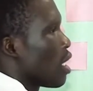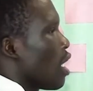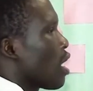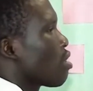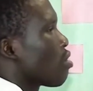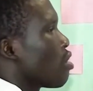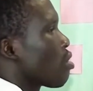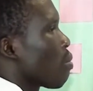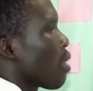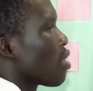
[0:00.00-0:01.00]
X
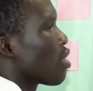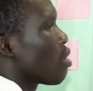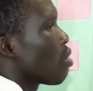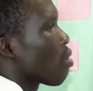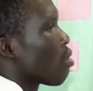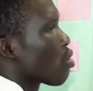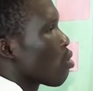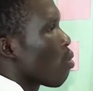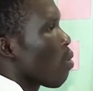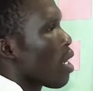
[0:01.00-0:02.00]
raised to power 0 equals
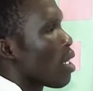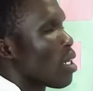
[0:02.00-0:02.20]
to 1.